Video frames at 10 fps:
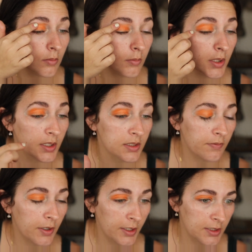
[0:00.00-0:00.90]
But it is a
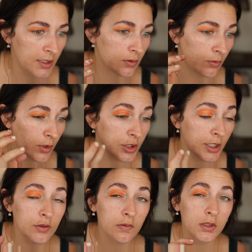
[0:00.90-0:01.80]
very intense orange.
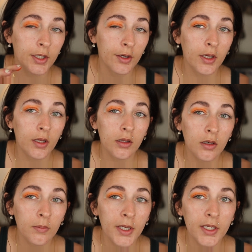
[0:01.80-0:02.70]
I do have to layer it a
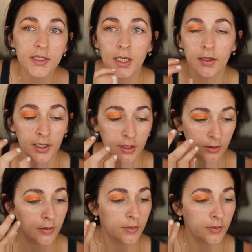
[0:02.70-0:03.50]
little bit. It's not like